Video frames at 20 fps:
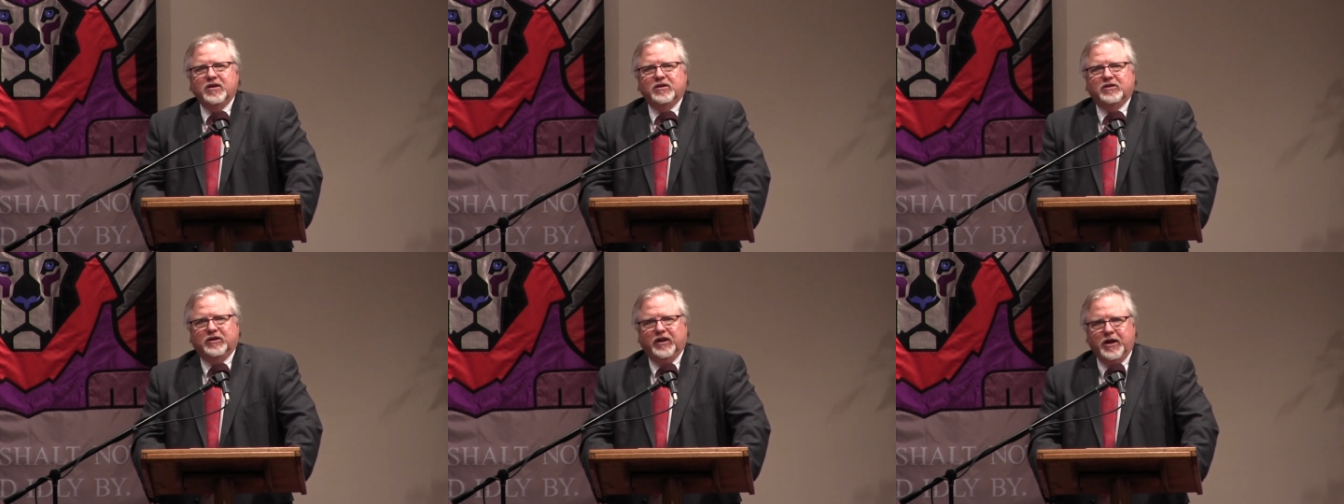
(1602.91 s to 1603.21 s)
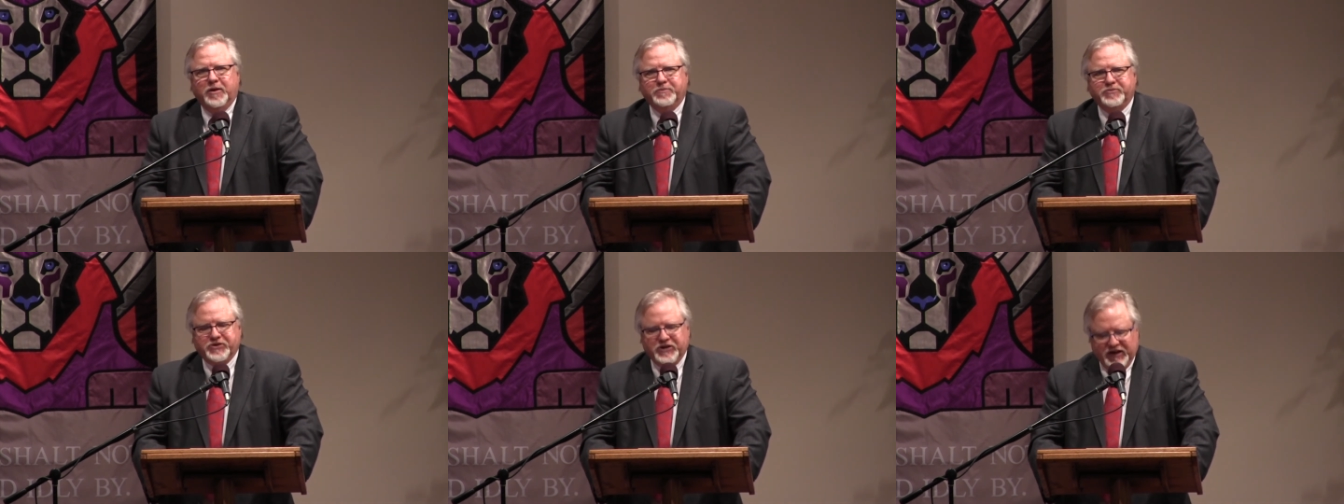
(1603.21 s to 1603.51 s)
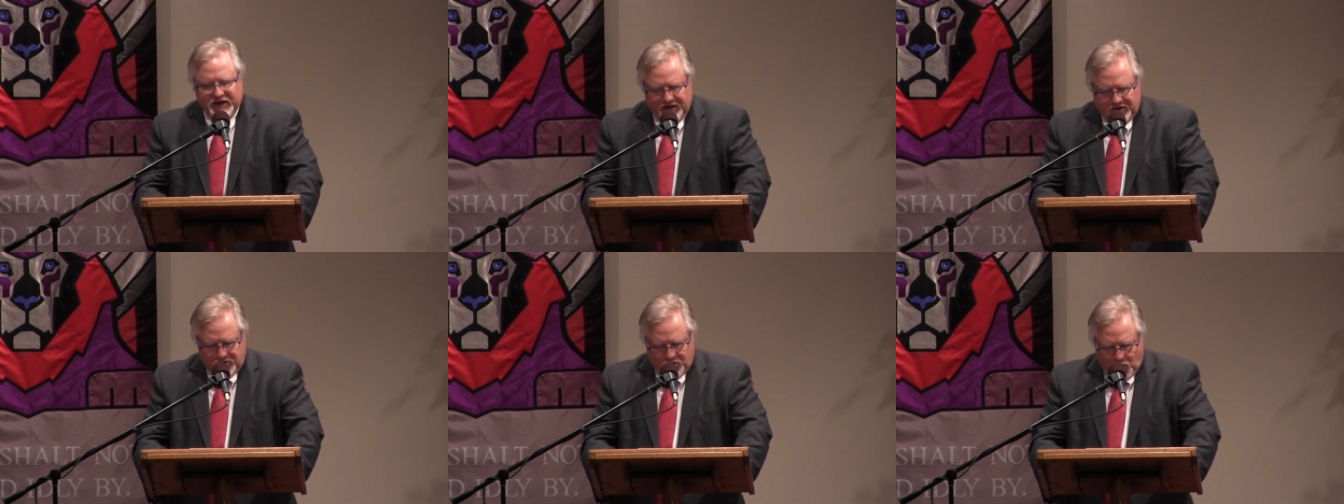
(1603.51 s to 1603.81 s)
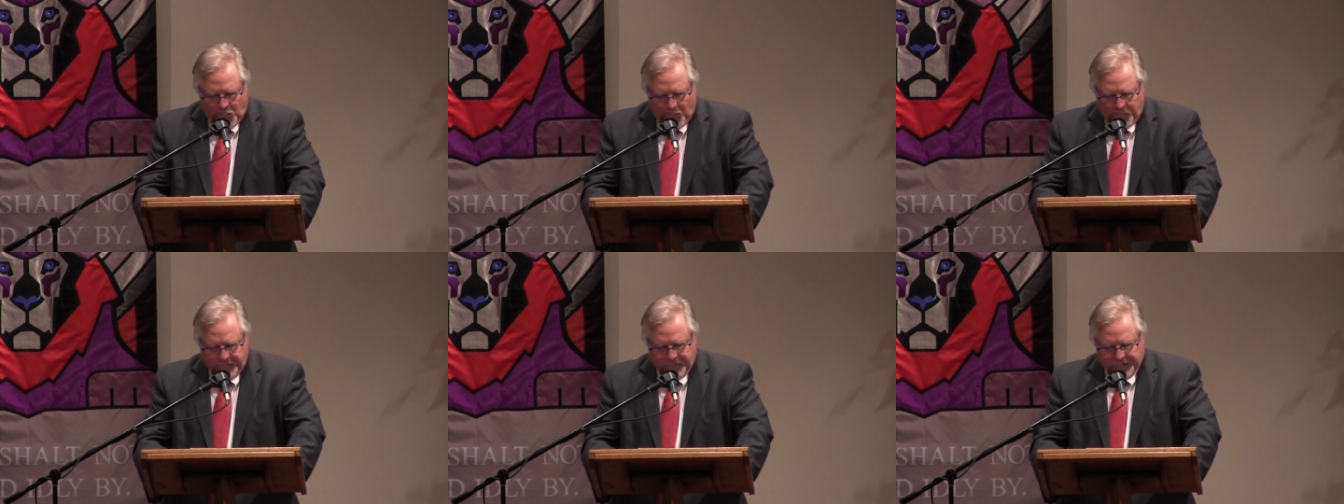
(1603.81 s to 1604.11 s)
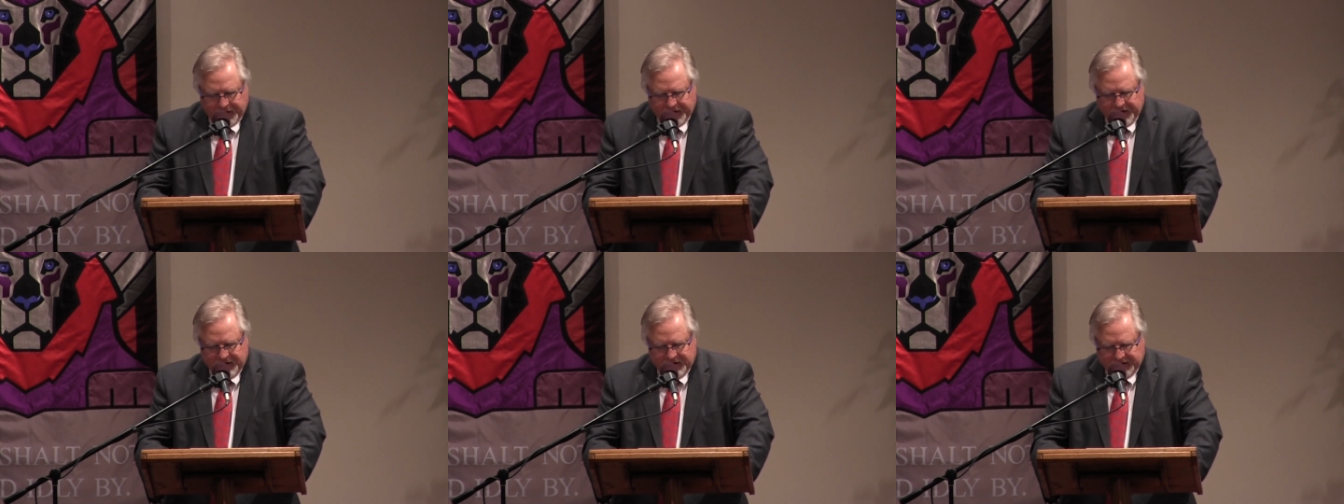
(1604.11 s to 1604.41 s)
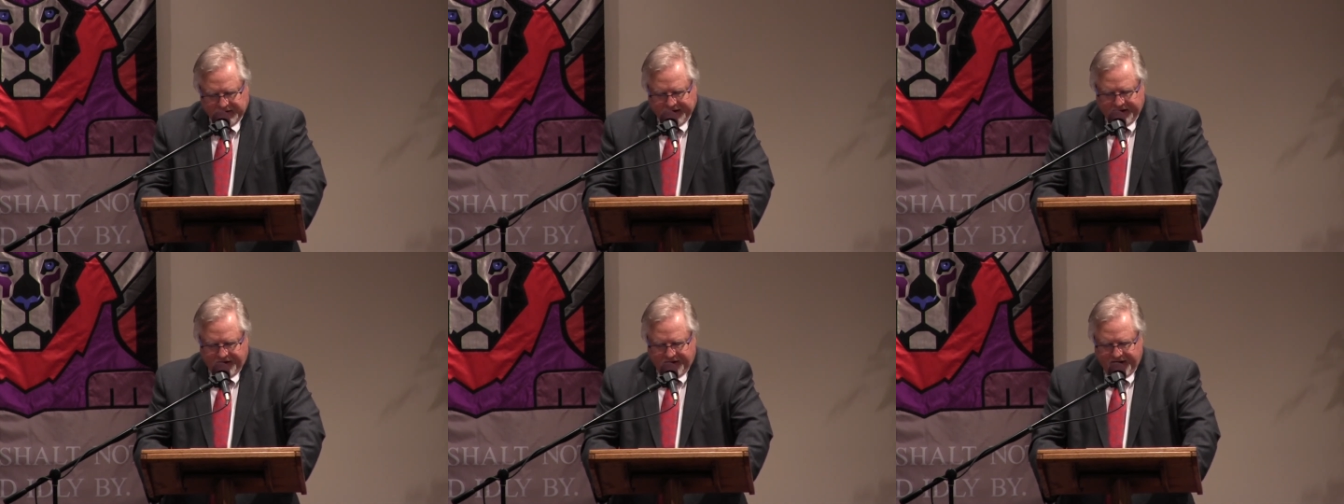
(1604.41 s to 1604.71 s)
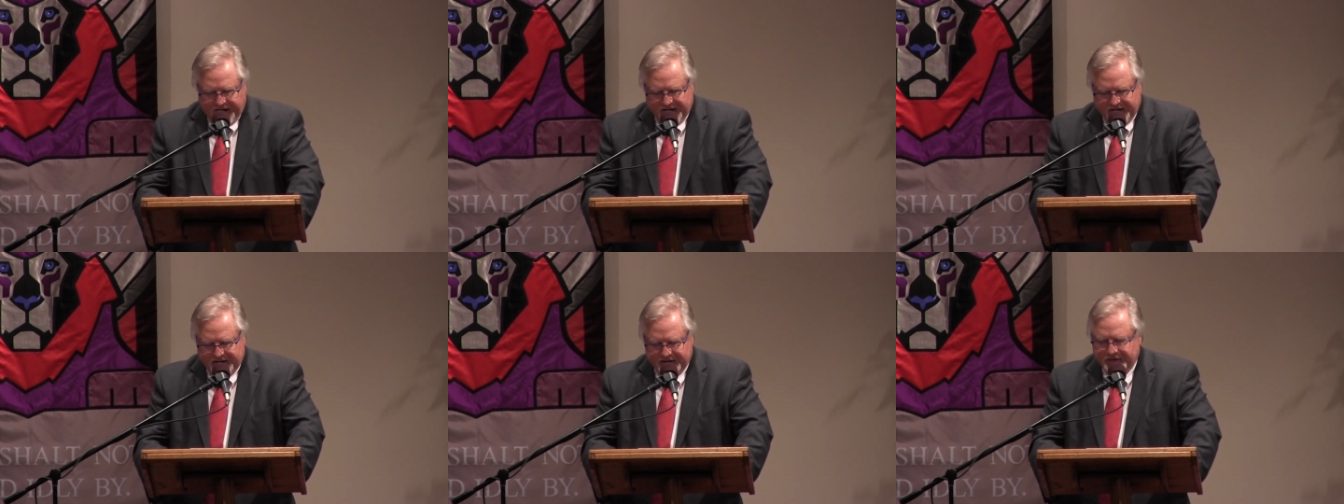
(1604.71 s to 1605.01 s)
clumsy, corpulent
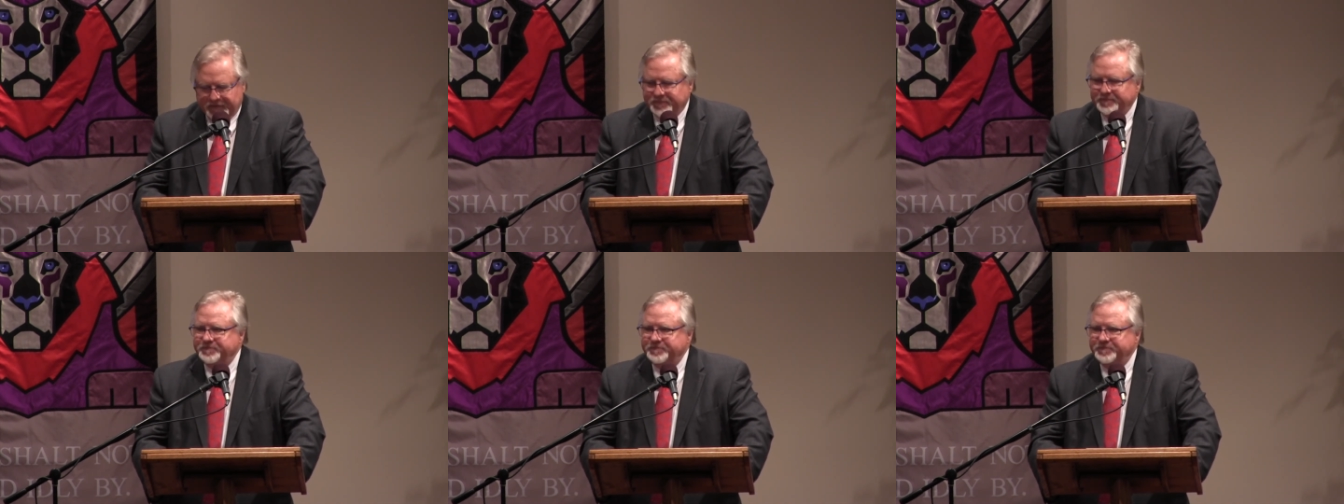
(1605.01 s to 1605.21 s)
cleric.